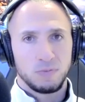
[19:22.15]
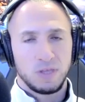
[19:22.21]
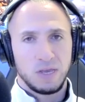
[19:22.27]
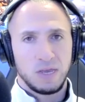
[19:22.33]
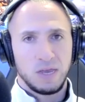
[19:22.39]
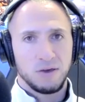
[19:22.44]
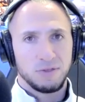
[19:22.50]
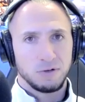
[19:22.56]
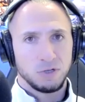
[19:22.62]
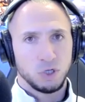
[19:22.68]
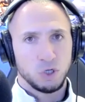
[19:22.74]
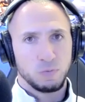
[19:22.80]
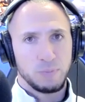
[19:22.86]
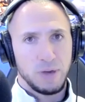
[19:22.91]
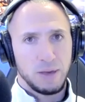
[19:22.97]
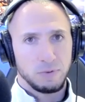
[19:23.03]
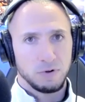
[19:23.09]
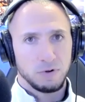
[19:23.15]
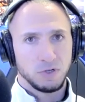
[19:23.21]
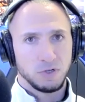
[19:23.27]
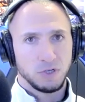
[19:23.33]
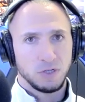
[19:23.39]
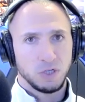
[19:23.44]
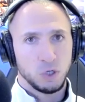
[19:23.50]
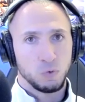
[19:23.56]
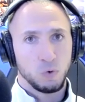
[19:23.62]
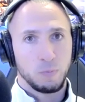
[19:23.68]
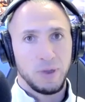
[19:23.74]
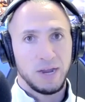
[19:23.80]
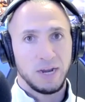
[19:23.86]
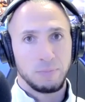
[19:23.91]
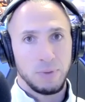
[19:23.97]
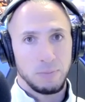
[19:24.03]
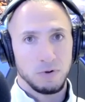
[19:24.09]
the other two
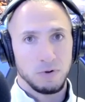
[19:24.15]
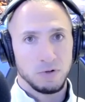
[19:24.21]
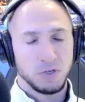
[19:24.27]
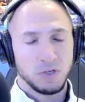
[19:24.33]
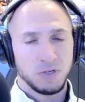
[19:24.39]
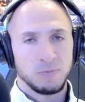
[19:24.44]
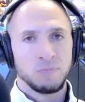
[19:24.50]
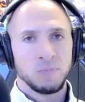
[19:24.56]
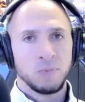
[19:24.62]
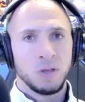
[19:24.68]
remaining members